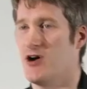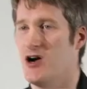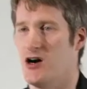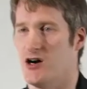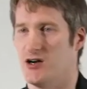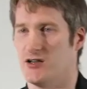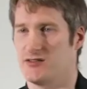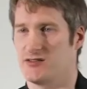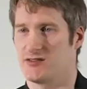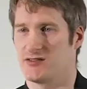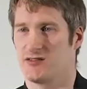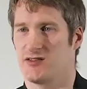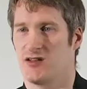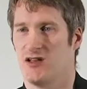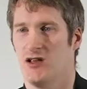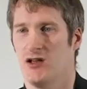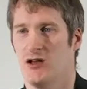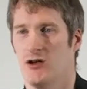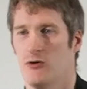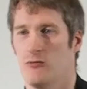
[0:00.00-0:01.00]
asked,
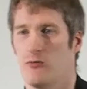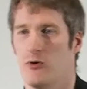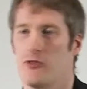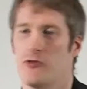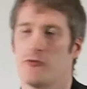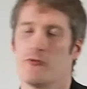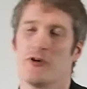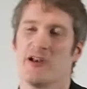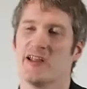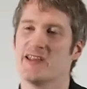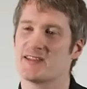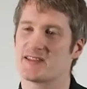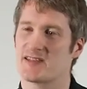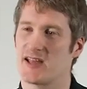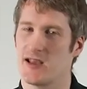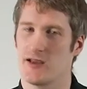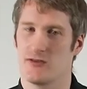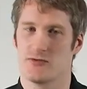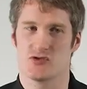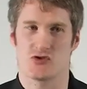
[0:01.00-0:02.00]
well, the release
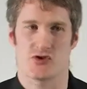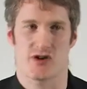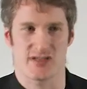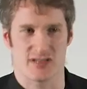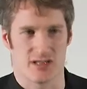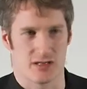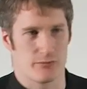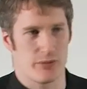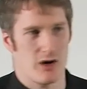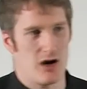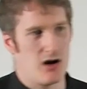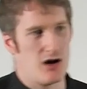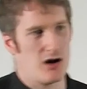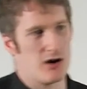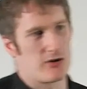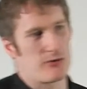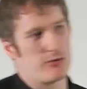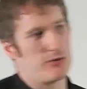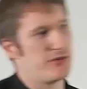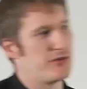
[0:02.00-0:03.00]
date of Jurassic
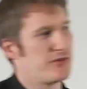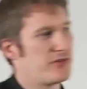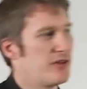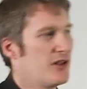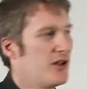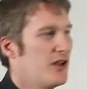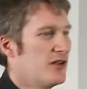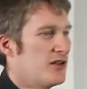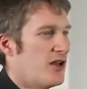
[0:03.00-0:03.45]
Park was